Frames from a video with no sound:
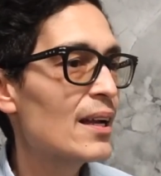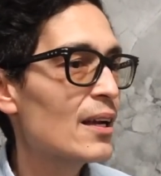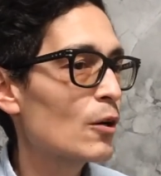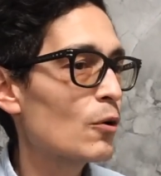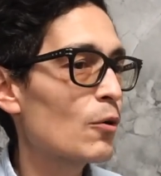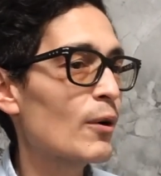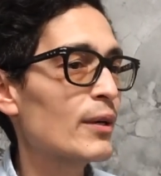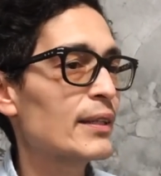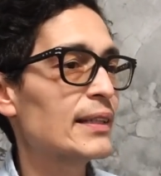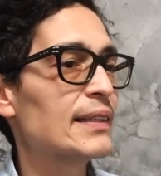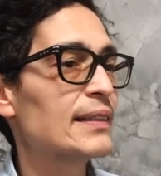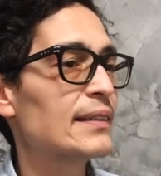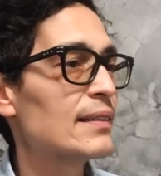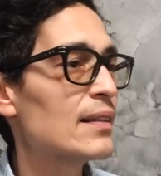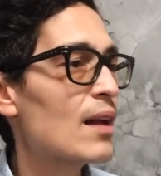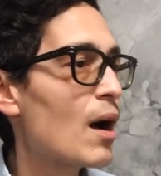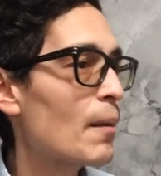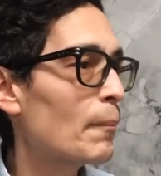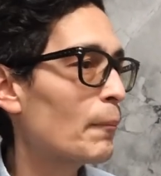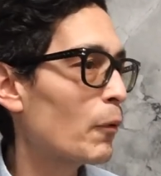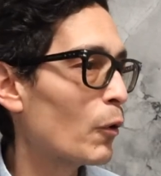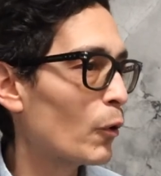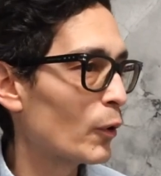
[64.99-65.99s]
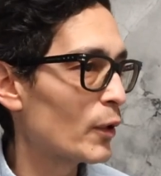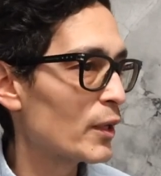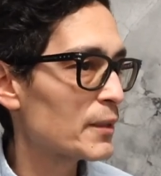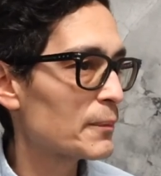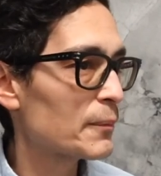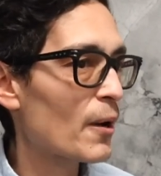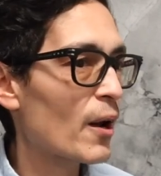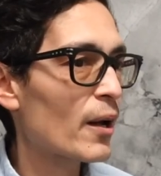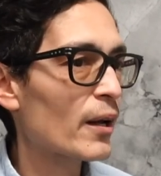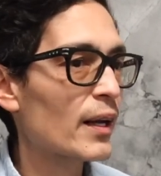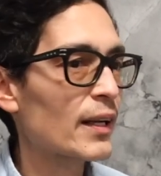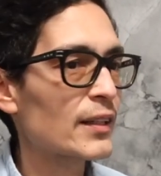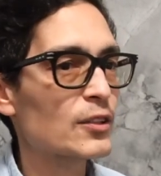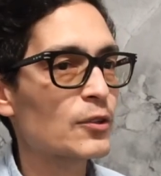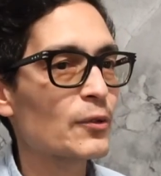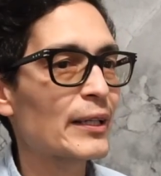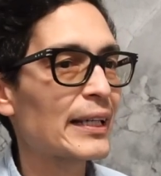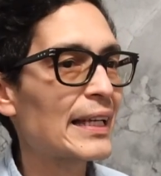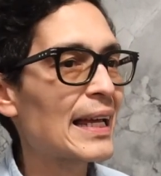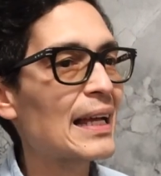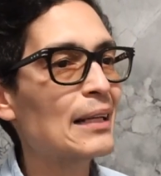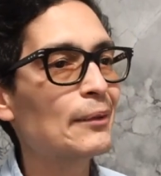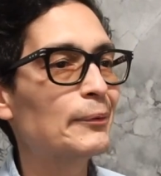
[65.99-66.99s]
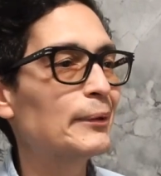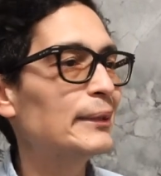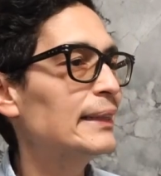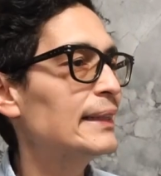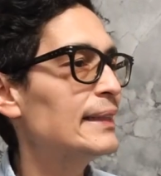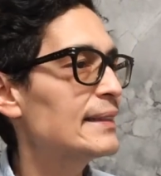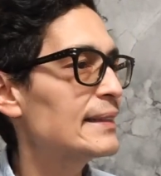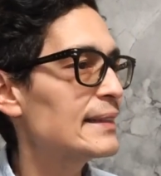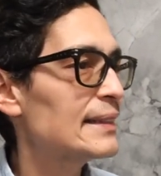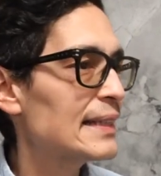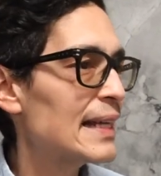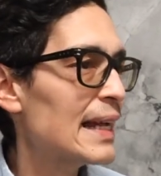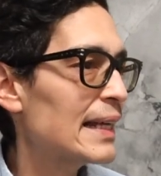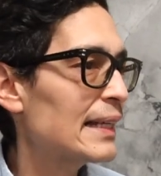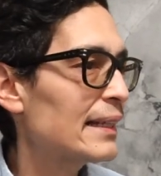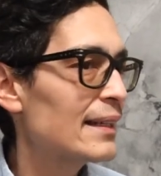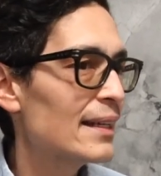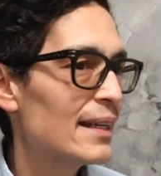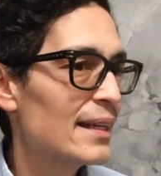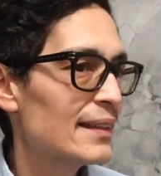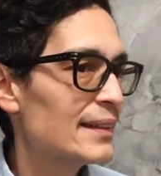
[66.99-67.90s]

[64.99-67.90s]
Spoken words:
Quartz is a non-porous product, so it can't really stain.